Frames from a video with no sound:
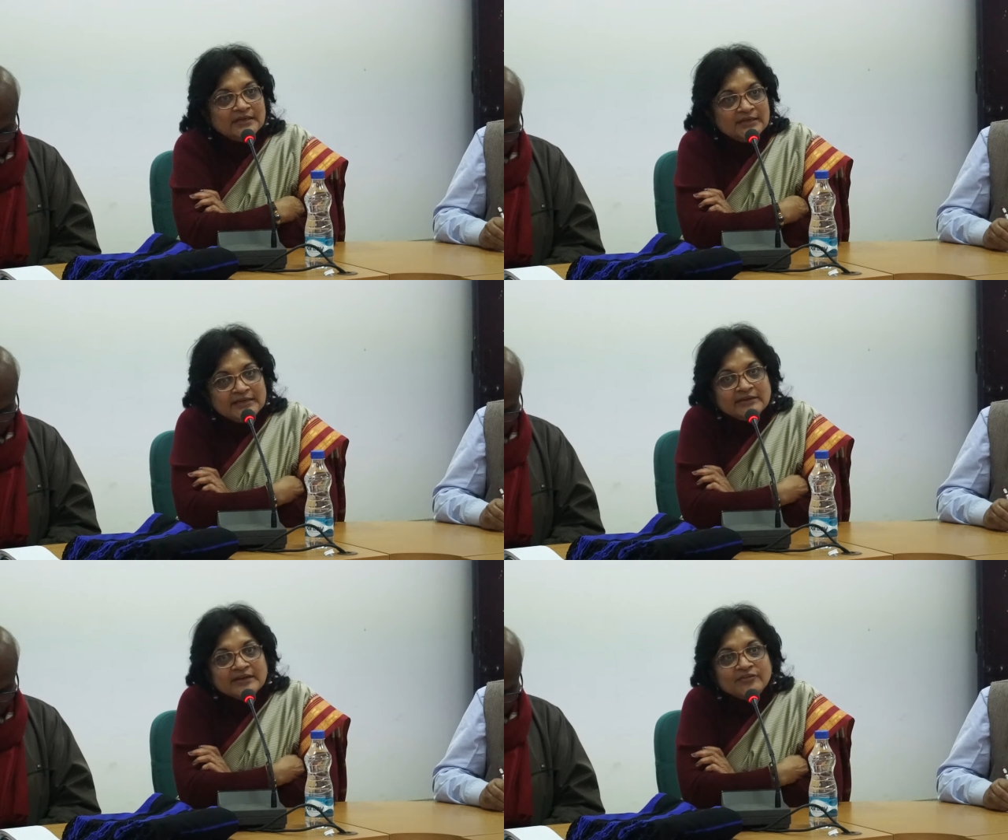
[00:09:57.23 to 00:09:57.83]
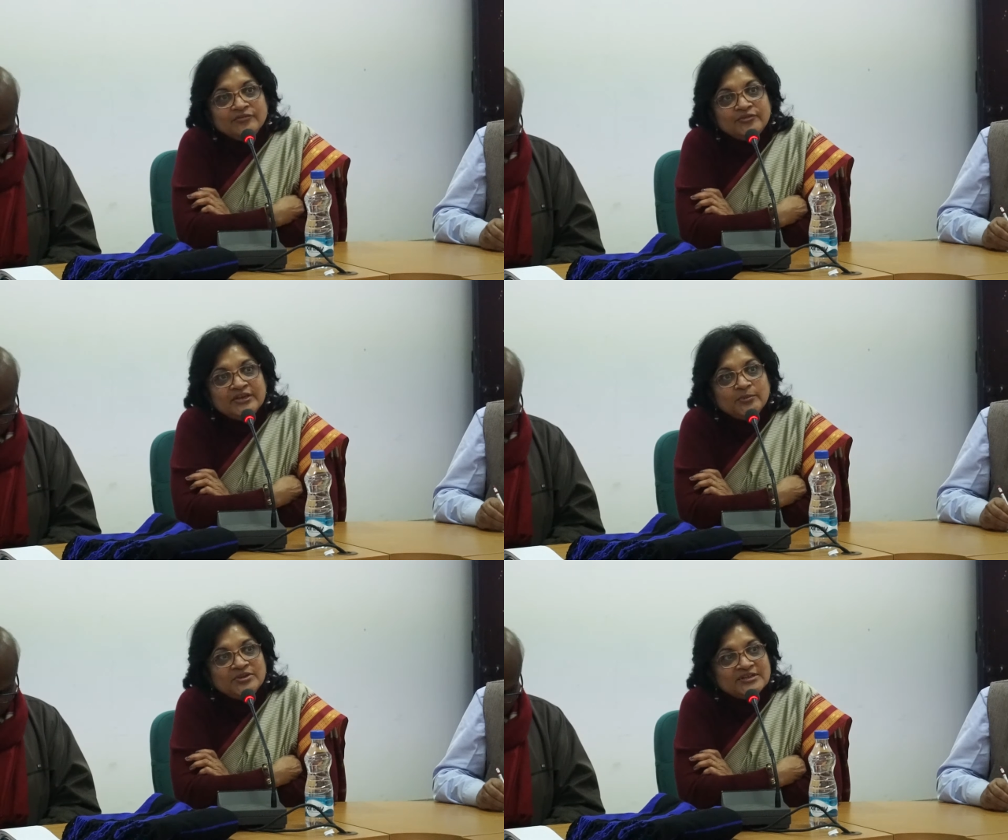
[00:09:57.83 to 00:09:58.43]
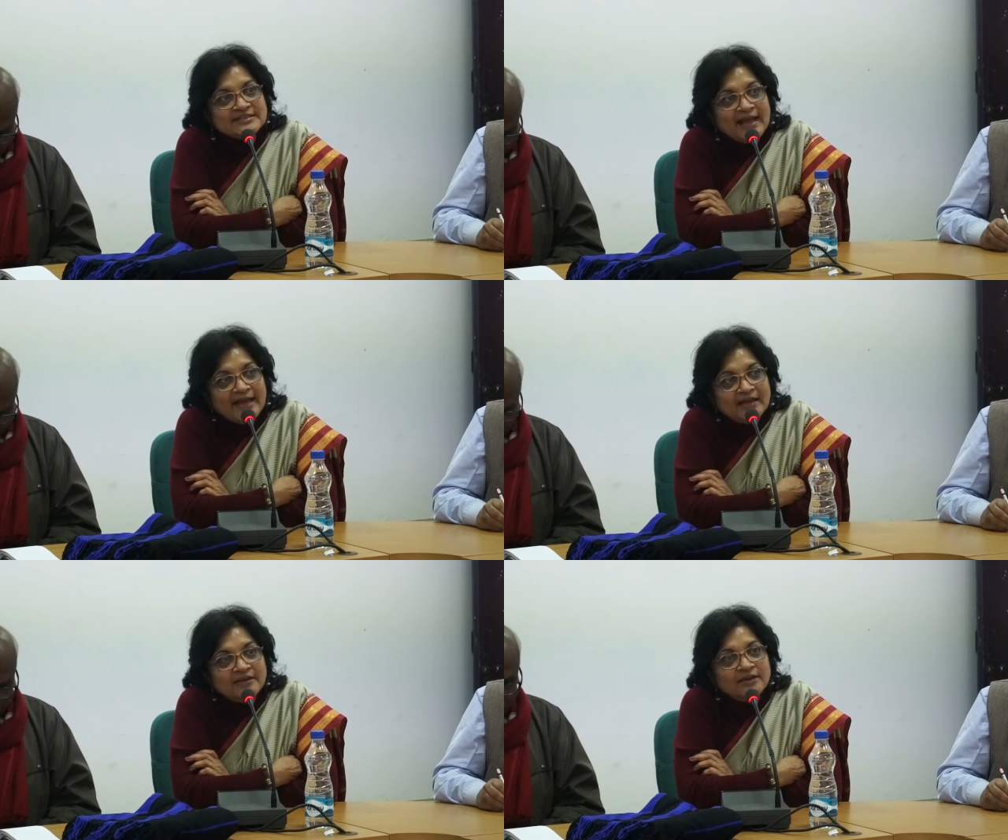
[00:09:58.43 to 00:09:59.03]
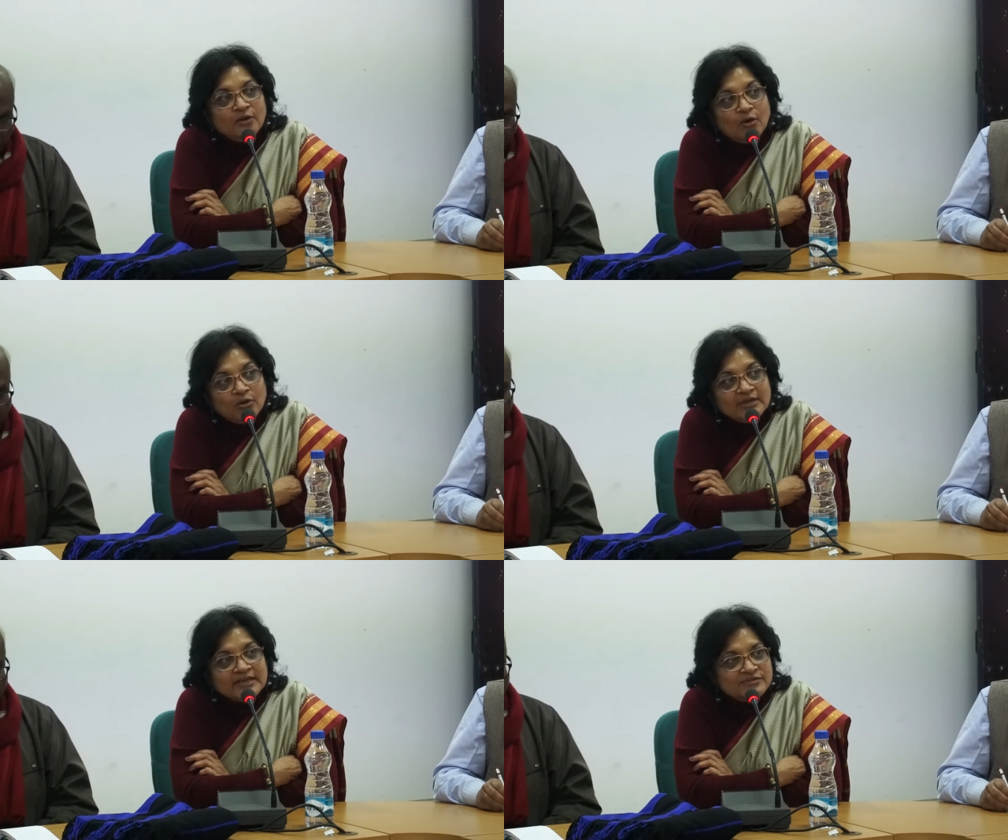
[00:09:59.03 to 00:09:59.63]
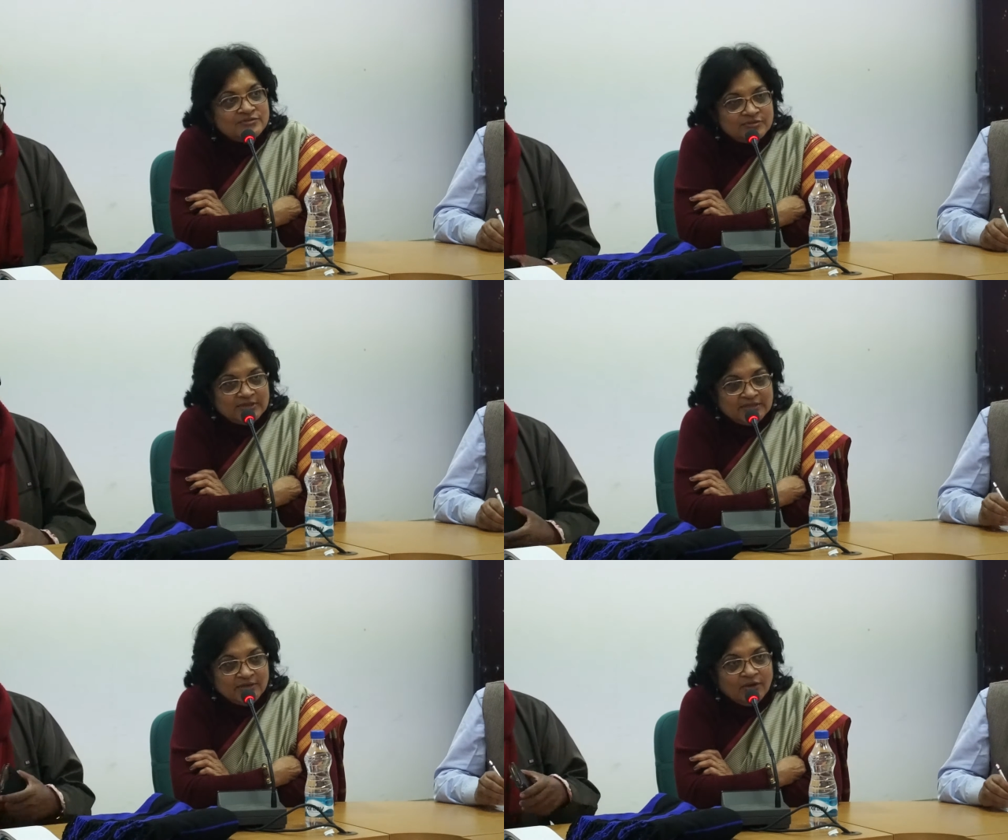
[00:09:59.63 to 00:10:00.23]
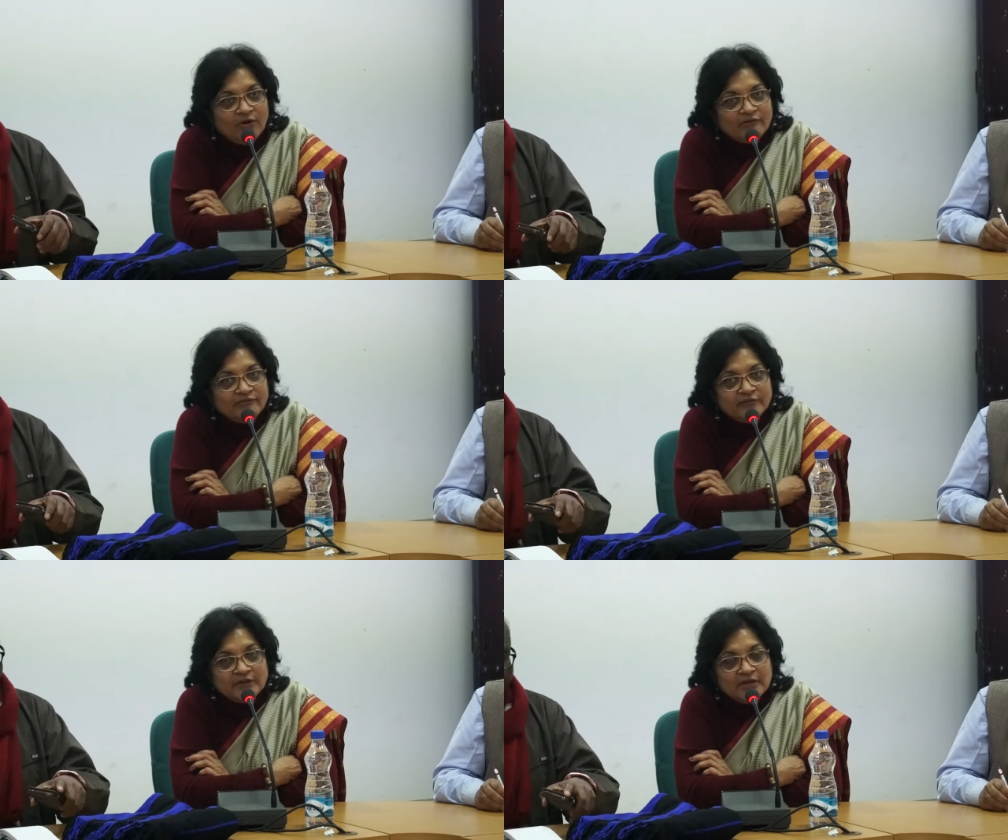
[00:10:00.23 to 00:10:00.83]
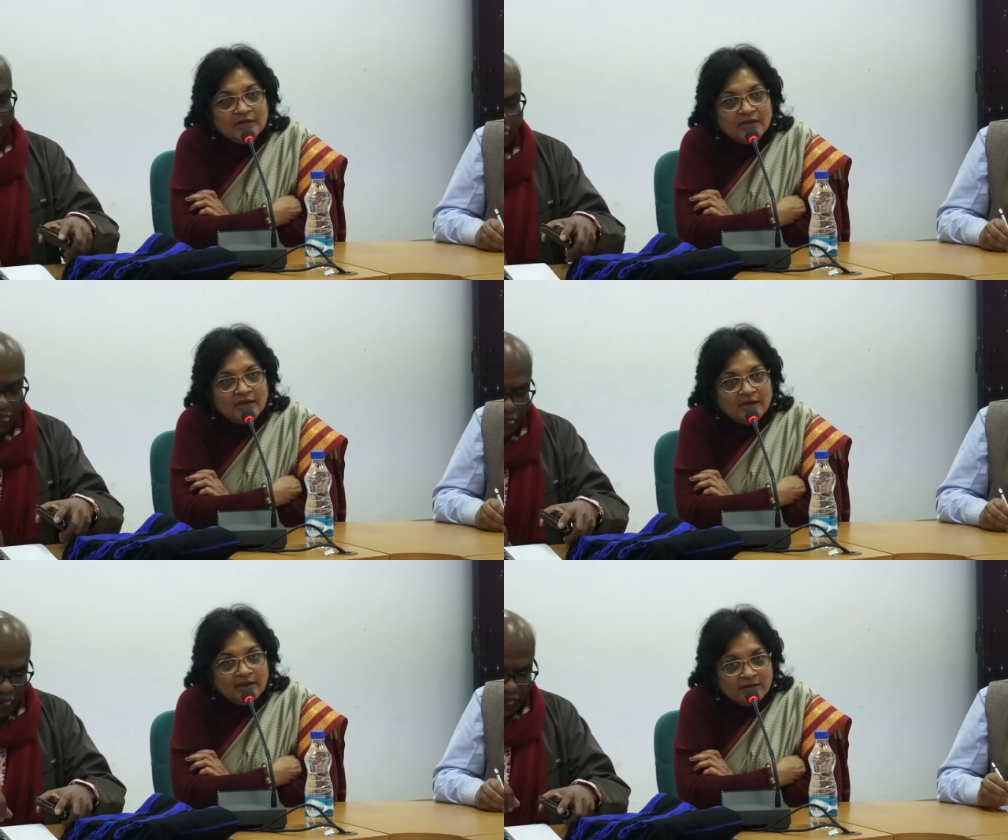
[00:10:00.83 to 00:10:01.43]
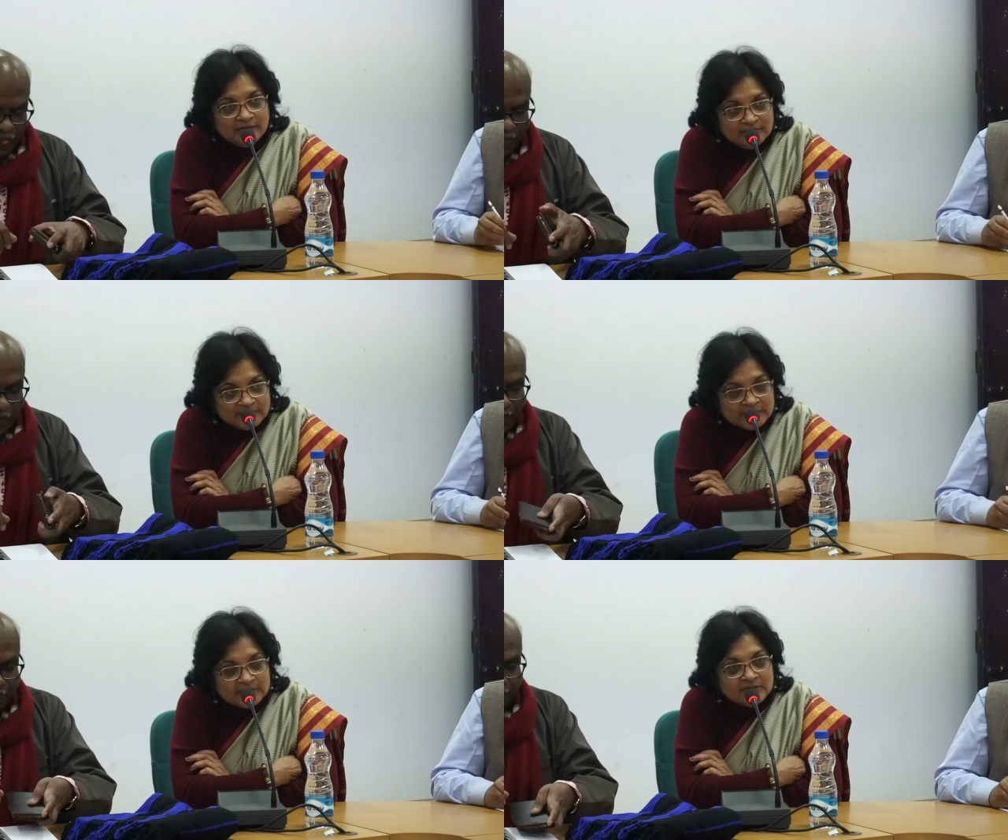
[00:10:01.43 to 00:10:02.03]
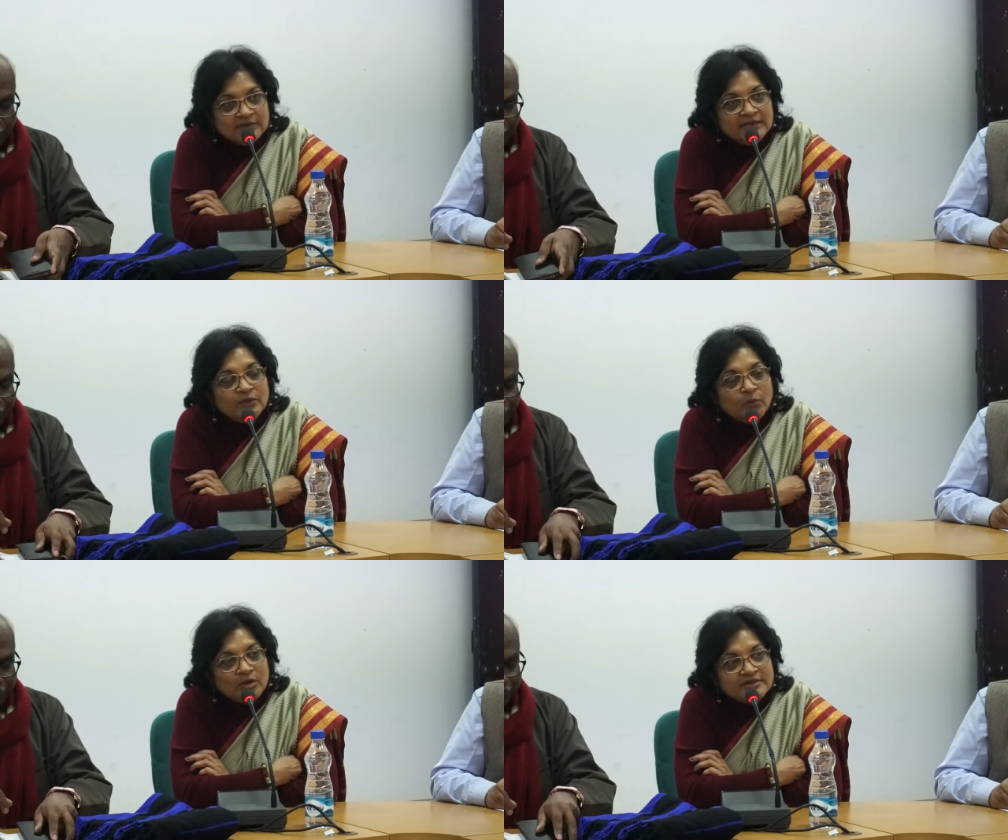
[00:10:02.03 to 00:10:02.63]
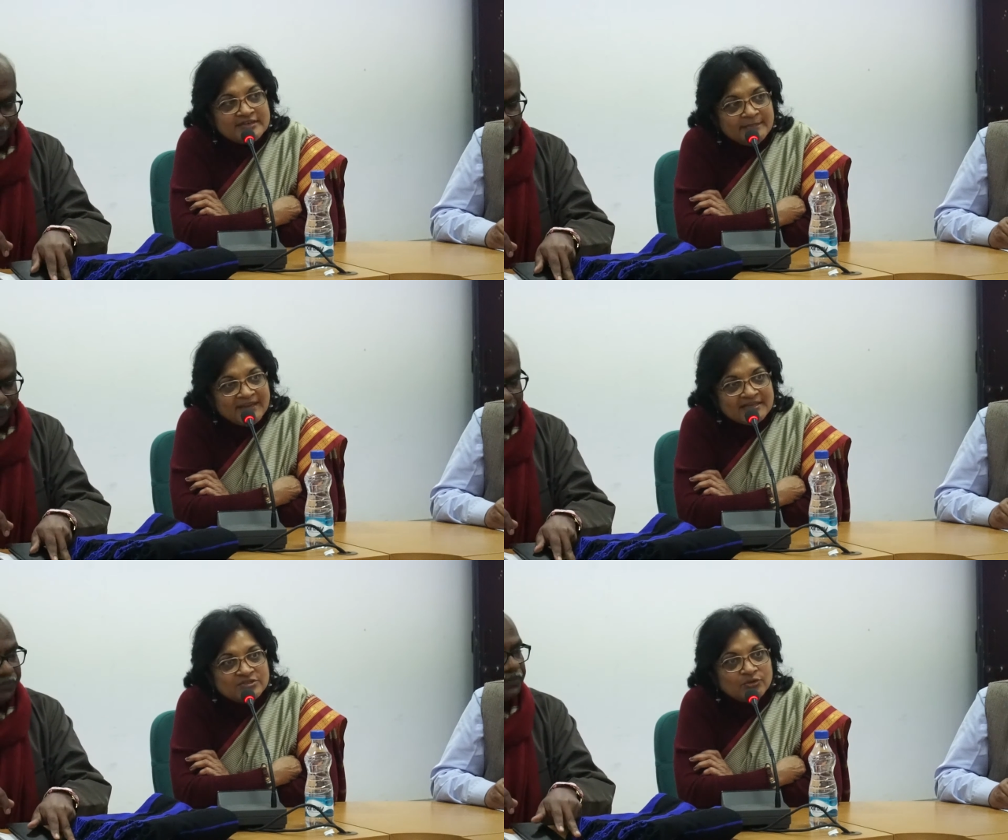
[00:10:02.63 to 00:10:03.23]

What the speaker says: in a country which has had a long history of inequality based